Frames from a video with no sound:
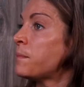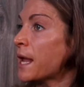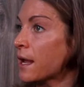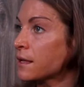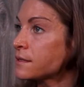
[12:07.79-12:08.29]

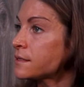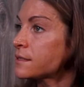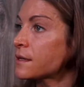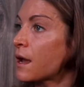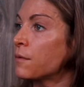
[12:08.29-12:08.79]

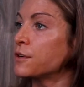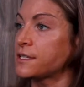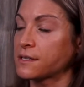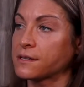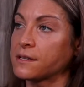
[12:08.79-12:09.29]
bands,
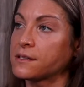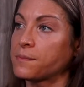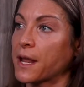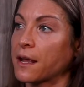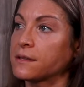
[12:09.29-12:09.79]
resistance
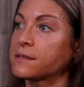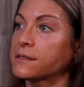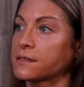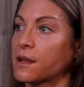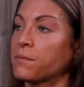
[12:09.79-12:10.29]
bands,
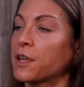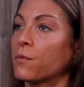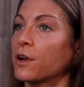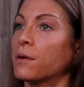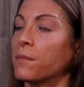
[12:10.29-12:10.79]

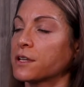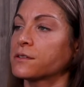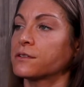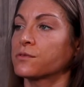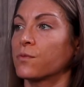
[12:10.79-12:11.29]
something where your
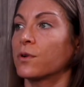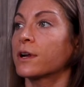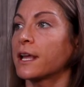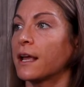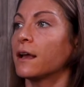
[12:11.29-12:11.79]
muscles
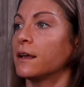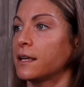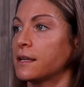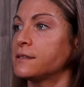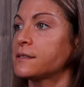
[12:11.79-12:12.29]
working
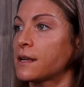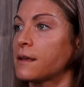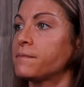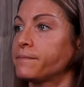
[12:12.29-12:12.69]
against it.